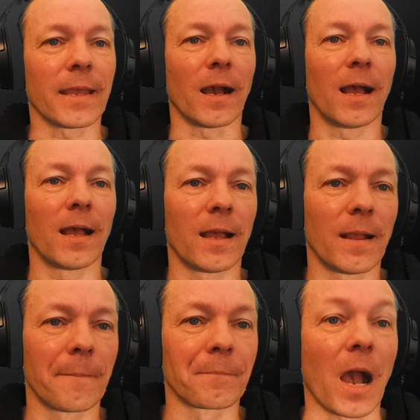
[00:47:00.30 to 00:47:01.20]

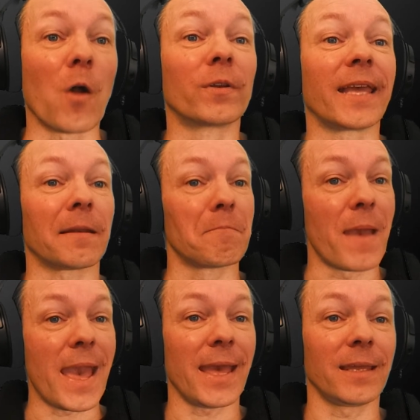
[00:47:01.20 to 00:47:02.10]
I would get
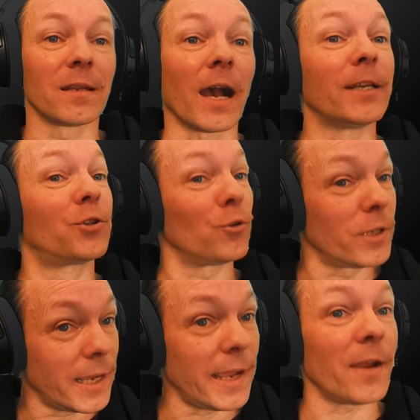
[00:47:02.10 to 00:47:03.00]
mad. I do
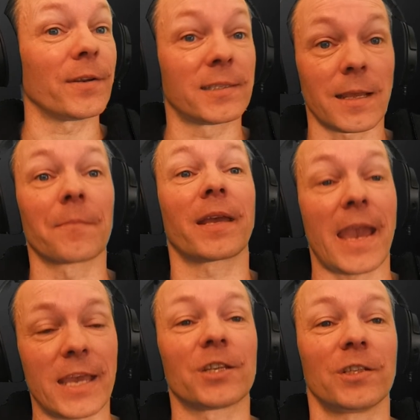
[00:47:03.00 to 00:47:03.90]
carry some
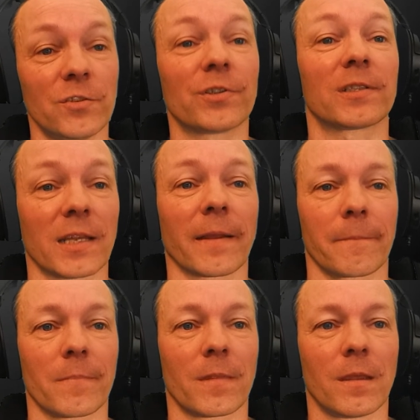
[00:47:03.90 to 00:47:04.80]
cash. Interesting.
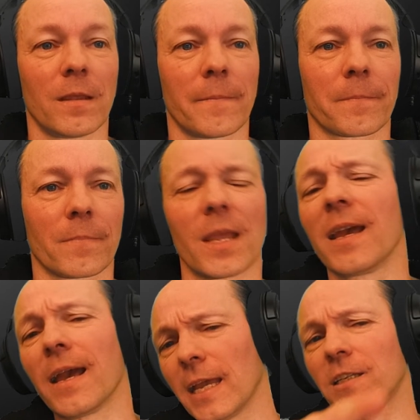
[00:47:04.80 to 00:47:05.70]

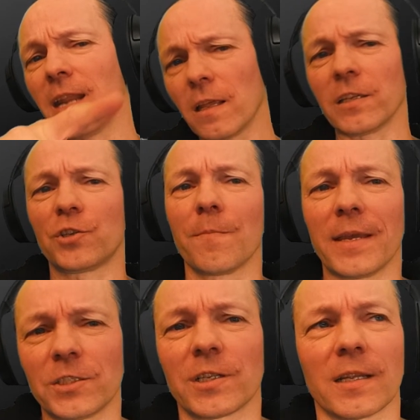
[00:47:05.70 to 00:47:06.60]
Now that you
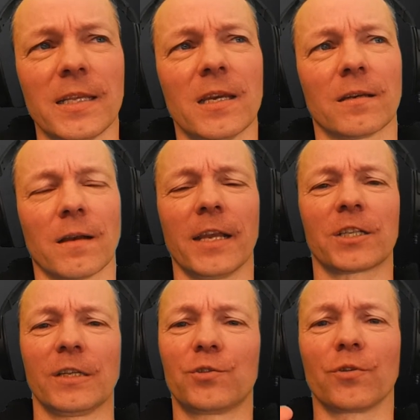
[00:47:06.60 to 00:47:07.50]
mention it, yeah, I
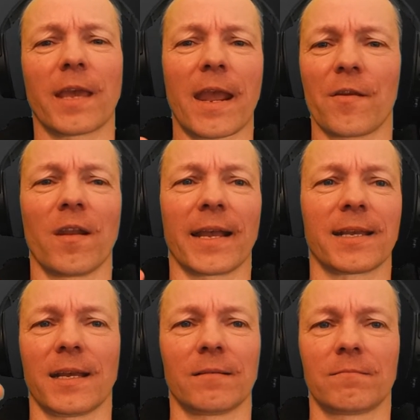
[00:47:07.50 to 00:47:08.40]
actually do carry like
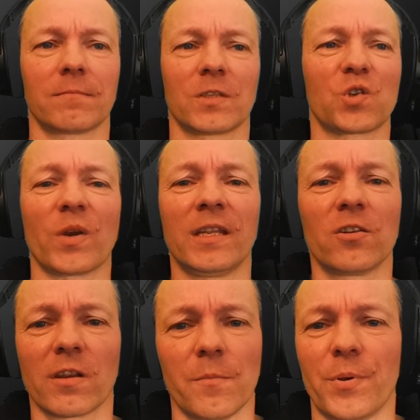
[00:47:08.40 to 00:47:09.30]
a
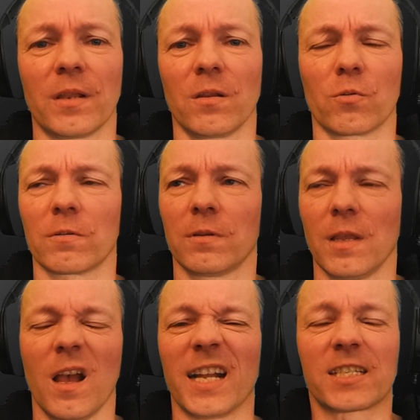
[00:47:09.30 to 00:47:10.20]
$20 bill or
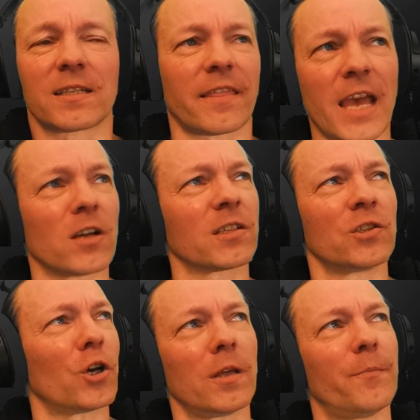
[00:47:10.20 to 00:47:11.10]
just a
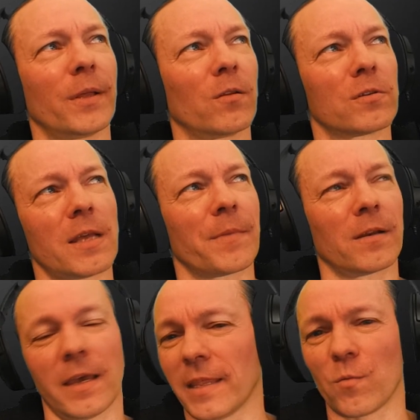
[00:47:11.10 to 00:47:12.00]
$1,000 bill or something
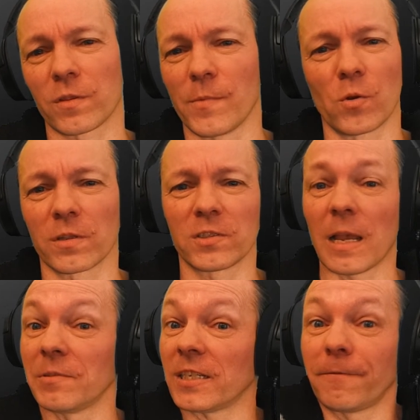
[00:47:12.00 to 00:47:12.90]
like that with me all the
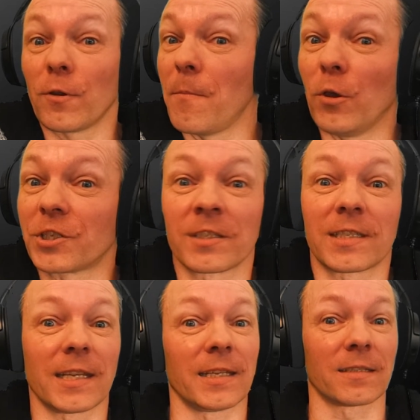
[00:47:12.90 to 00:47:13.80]
time, just for
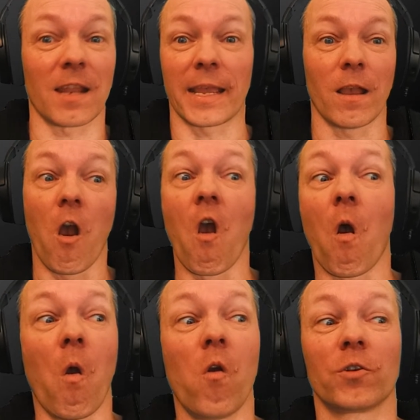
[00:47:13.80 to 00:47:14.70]
emergencies. Like,
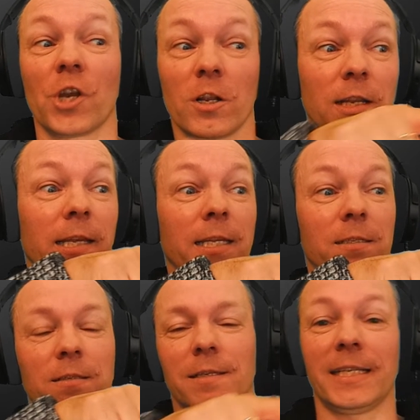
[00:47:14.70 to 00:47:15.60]
oh, chocolate,
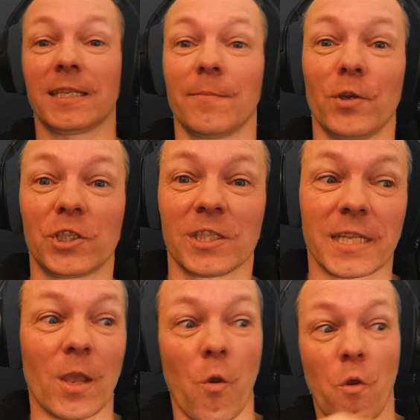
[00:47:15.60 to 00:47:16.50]
it's an
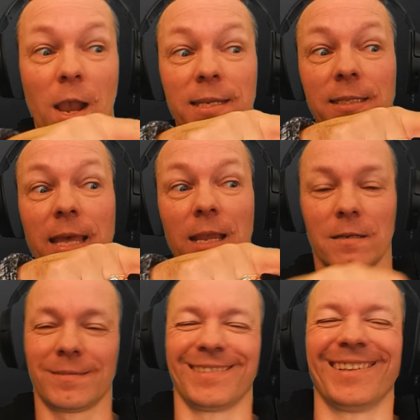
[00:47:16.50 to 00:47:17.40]
emergency. Oh, I need that.
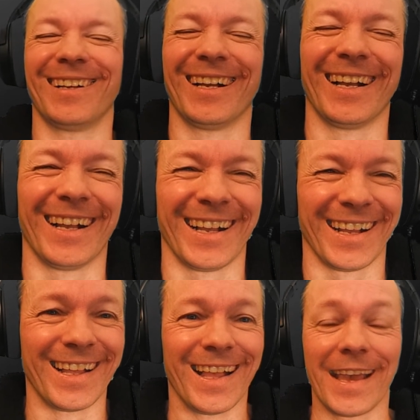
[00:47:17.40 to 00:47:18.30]

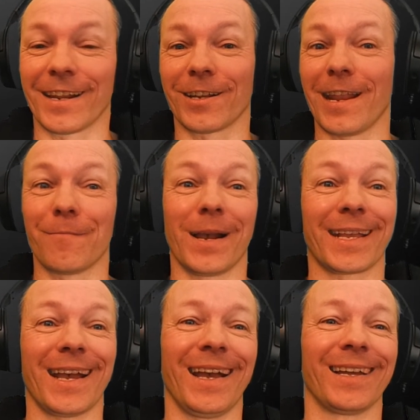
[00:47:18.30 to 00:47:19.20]
And I don't have my
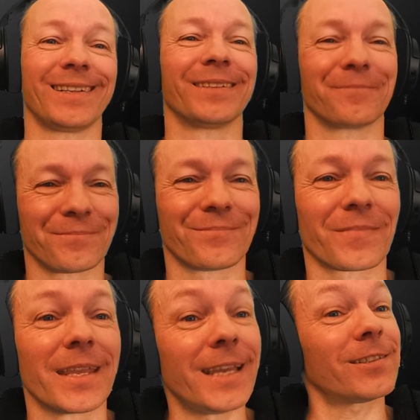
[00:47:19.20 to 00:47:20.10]
card.
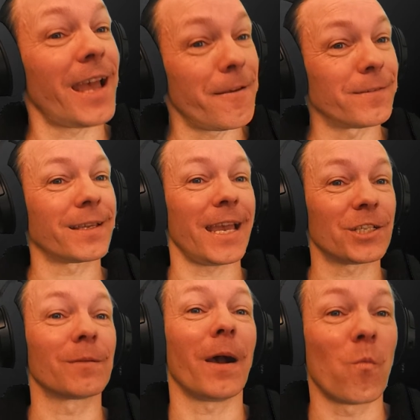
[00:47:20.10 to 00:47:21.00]
Yes, I have
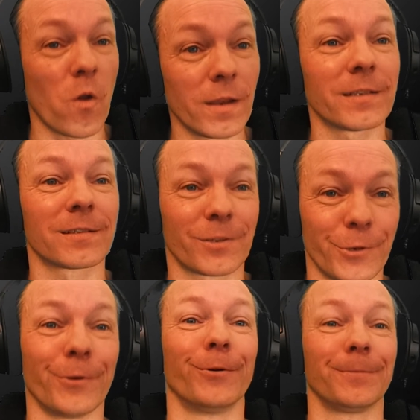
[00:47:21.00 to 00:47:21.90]
cash in my wallet.
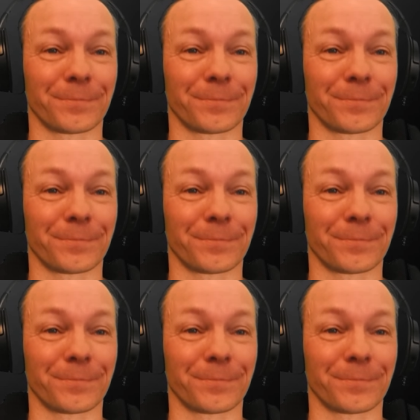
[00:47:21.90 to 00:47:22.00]
Cool.